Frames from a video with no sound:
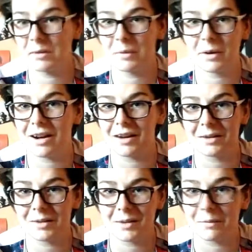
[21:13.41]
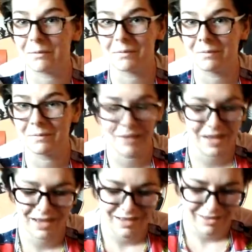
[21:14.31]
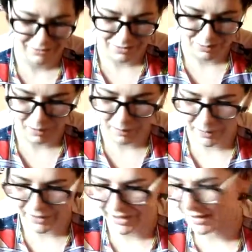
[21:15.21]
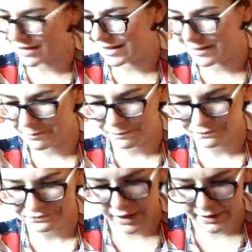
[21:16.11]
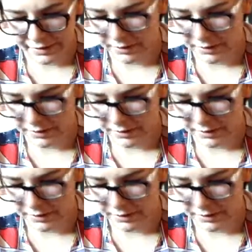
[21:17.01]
superheroes, so what's my point really? So yeah,